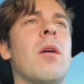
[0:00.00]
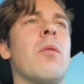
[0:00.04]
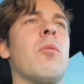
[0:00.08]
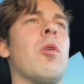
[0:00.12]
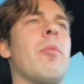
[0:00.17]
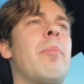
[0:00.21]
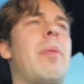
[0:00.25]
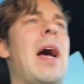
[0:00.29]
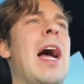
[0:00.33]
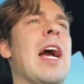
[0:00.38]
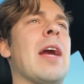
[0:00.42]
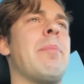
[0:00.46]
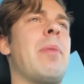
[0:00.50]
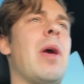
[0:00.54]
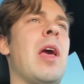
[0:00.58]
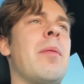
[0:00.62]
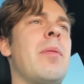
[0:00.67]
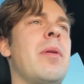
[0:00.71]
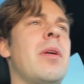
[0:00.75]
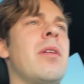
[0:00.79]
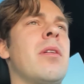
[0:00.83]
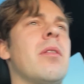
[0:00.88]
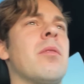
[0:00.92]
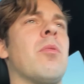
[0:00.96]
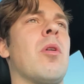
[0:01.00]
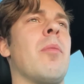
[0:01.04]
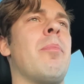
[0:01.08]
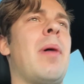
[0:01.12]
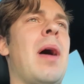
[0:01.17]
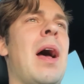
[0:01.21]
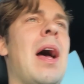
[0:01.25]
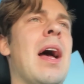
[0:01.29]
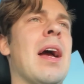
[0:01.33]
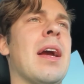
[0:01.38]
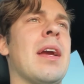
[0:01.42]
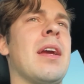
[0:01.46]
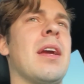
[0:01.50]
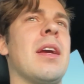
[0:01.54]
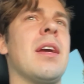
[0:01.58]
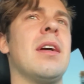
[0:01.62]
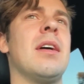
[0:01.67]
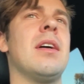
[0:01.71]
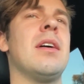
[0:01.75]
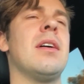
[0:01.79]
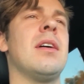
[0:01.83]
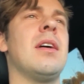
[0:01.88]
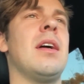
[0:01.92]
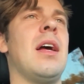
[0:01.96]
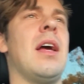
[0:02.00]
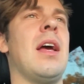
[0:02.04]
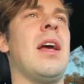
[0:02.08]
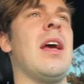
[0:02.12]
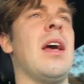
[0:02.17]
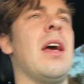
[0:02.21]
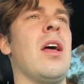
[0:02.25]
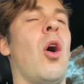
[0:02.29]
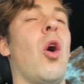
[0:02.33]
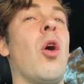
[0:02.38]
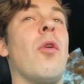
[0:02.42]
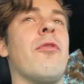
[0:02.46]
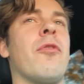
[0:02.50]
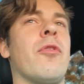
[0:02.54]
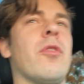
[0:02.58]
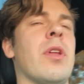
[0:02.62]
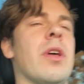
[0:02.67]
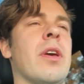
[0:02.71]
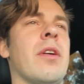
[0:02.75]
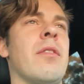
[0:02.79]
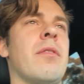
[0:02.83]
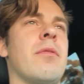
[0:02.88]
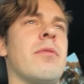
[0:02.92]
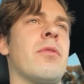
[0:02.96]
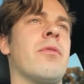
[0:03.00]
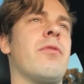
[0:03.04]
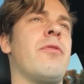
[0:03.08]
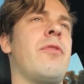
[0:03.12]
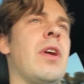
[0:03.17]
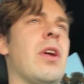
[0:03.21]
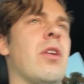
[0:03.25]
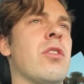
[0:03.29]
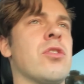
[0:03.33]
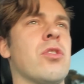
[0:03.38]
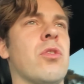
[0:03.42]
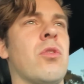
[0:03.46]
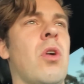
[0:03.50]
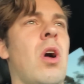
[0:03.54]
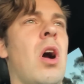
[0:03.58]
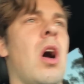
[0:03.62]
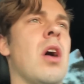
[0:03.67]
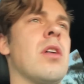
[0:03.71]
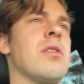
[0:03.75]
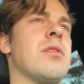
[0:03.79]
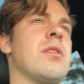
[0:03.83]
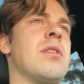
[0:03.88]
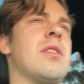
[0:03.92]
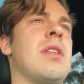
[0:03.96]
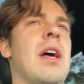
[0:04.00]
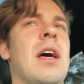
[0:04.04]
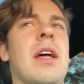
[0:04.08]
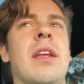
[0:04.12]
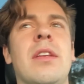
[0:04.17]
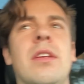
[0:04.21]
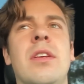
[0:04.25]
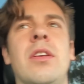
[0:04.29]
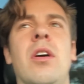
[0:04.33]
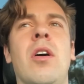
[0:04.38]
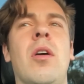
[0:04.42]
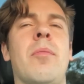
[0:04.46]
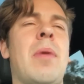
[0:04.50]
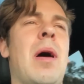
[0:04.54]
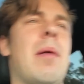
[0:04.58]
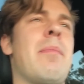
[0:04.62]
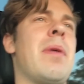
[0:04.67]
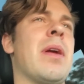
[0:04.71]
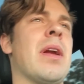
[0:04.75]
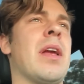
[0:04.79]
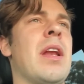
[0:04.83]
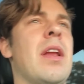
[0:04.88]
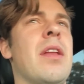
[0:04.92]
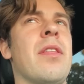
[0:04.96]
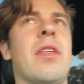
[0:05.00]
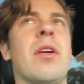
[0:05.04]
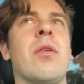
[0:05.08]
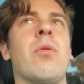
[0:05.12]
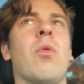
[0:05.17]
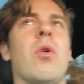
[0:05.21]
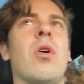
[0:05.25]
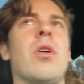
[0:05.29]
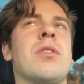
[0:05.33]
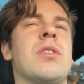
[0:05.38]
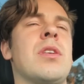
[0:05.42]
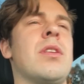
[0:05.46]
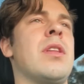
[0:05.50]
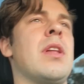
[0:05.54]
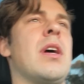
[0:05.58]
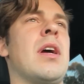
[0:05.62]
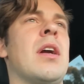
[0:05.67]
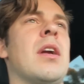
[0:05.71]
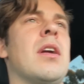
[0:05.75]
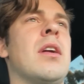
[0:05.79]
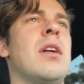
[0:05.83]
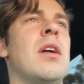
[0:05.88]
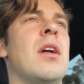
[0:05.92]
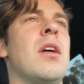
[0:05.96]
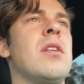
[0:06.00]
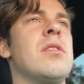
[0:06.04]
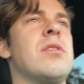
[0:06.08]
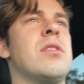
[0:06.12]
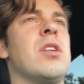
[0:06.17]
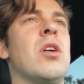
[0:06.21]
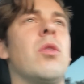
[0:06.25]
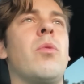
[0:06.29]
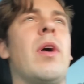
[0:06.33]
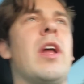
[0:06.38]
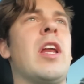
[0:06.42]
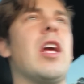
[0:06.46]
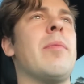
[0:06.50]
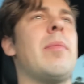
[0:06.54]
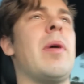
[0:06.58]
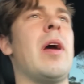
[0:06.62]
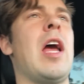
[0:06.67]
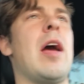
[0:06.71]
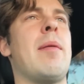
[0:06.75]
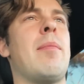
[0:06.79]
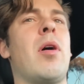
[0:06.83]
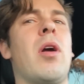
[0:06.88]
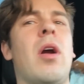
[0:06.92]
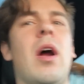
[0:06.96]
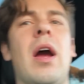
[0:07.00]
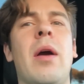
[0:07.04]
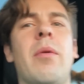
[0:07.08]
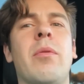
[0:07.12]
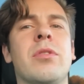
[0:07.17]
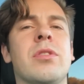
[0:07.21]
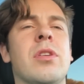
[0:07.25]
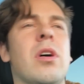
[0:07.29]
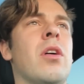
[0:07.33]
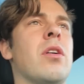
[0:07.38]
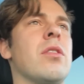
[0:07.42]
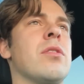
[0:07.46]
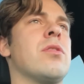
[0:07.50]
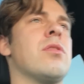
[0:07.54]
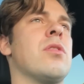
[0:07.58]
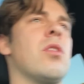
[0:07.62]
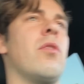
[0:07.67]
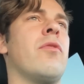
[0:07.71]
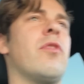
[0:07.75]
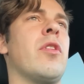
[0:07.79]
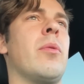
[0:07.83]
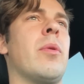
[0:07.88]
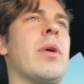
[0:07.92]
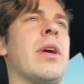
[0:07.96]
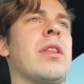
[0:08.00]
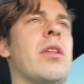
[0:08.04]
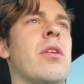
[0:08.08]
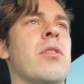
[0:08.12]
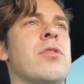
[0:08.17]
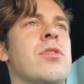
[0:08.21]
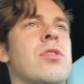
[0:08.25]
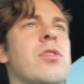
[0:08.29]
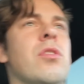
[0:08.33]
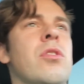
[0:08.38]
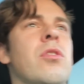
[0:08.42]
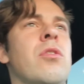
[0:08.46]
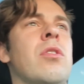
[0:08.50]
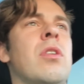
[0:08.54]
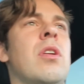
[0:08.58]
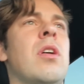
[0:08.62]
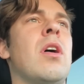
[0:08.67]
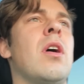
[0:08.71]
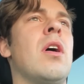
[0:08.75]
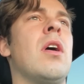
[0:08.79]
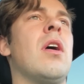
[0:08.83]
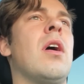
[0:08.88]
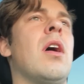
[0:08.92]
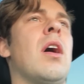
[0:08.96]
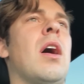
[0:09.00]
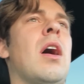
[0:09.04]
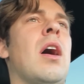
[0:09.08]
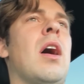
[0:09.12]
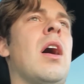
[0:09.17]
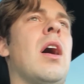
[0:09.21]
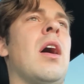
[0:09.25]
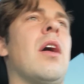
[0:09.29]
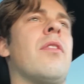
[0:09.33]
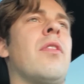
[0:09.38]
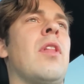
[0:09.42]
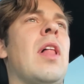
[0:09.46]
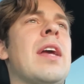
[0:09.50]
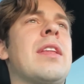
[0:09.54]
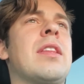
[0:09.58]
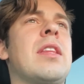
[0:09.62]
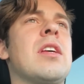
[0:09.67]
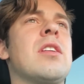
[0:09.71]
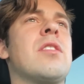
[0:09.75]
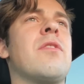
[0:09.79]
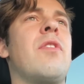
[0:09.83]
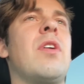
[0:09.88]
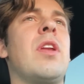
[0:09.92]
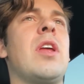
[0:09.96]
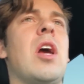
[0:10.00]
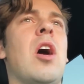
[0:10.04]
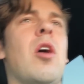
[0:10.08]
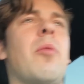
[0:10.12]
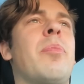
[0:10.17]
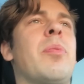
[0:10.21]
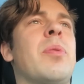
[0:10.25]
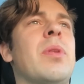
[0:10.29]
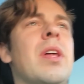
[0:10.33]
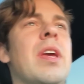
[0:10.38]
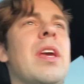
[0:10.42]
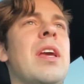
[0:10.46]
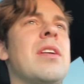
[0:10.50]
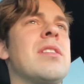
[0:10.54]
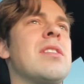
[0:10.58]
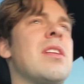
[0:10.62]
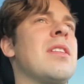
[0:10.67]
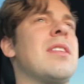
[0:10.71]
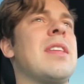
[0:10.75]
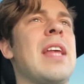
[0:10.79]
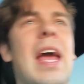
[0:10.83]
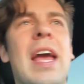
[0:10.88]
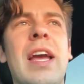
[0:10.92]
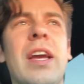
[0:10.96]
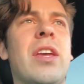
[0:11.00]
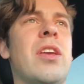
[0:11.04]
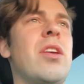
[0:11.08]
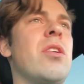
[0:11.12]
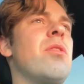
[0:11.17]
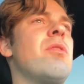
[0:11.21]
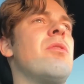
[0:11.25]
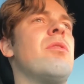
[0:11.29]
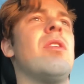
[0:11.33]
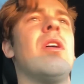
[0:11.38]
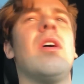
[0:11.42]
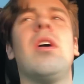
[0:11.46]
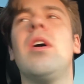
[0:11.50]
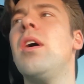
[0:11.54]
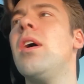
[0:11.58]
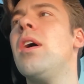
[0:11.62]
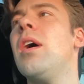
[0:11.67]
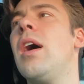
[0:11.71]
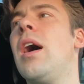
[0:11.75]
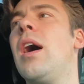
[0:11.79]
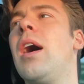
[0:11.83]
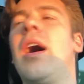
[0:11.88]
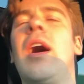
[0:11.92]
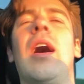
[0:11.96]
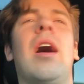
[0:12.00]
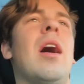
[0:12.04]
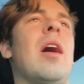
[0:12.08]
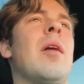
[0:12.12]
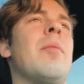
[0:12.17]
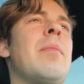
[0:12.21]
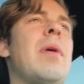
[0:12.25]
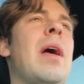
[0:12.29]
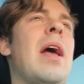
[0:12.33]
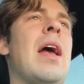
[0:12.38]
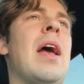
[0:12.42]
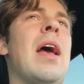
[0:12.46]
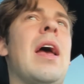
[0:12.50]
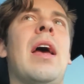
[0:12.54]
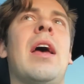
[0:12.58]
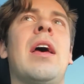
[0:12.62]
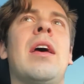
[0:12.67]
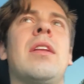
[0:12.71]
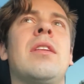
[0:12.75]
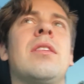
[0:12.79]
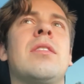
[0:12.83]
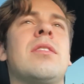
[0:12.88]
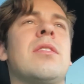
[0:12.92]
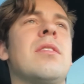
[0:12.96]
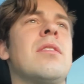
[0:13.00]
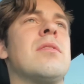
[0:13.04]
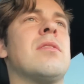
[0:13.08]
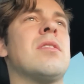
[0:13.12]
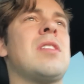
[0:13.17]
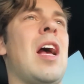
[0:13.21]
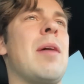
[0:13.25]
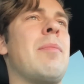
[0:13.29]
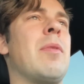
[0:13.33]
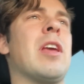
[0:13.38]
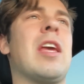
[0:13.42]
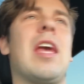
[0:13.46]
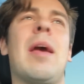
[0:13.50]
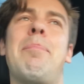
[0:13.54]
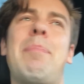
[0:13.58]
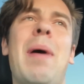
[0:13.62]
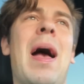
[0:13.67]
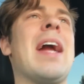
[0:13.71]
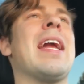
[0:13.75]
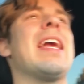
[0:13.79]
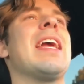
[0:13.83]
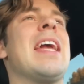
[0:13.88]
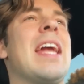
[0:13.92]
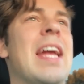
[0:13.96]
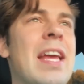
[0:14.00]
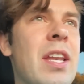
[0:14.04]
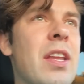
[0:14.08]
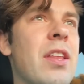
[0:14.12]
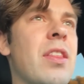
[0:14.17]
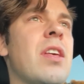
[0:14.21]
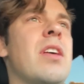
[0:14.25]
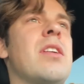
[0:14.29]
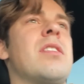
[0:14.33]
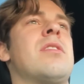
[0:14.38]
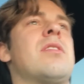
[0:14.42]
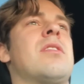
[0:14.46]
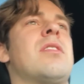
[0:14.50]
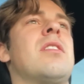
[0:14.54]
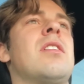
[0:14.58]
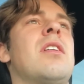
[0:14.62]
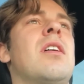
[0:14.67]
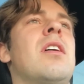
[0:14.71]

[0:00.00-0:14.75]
We're back, baby. We're back. And hopefully, fingers crossed that, you know, I'm not making anything worse in there. Still waiting on my MRI results. Hopefully, we'll get those soon. Uh, like this video, please, and thank you. Um, and it's time to get back into this.